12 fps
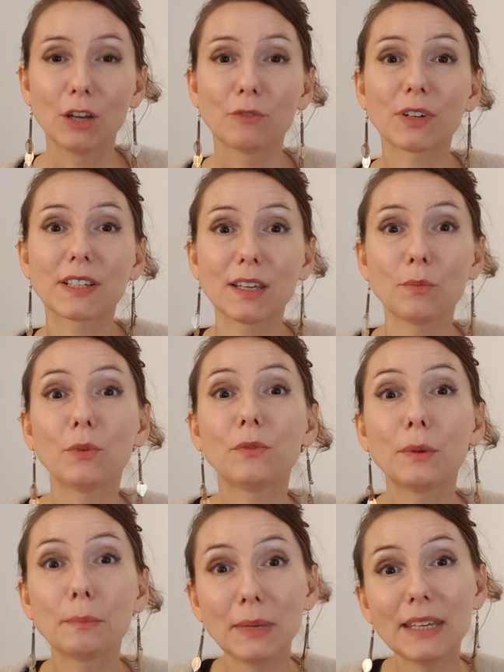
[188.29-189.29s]
For example,
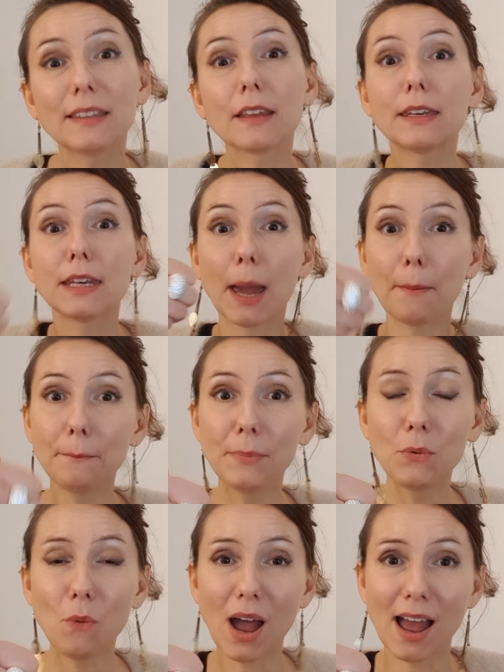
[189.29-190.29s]
for me, the
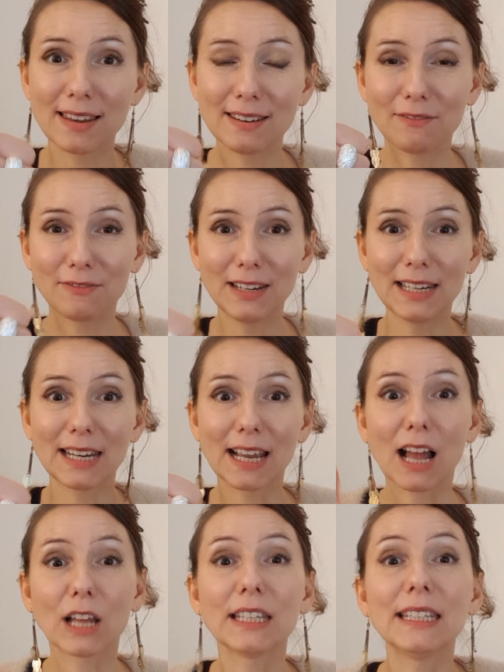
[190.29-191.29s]
number one feeling
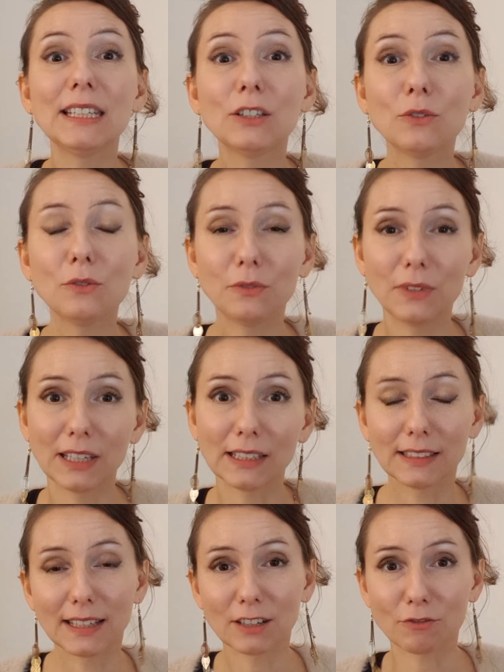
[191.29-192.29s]
I need to
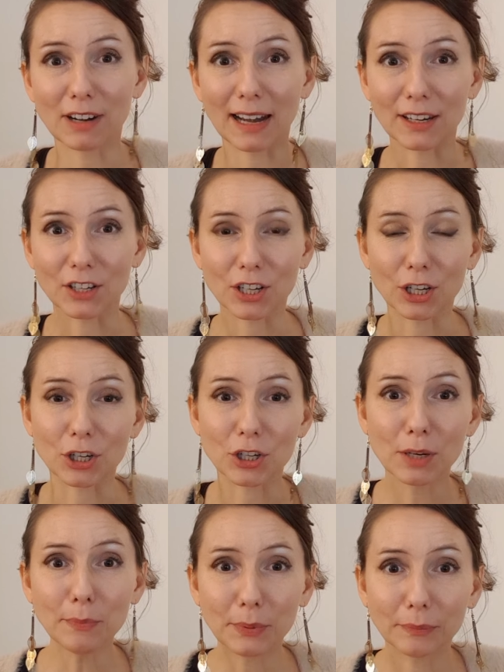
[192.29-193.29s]
feel in a
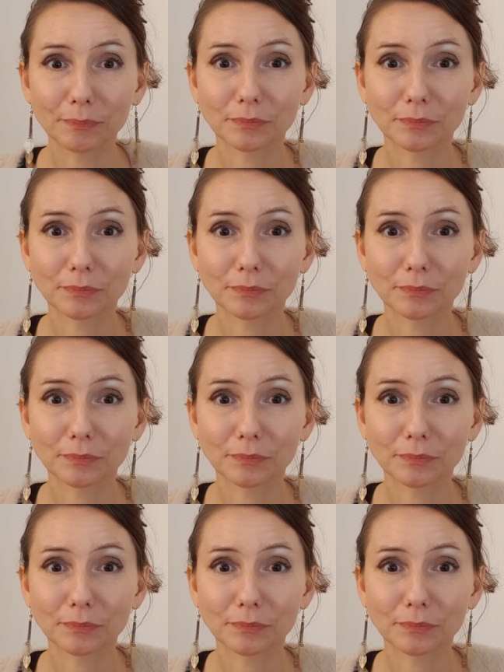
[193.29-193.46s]
relationship,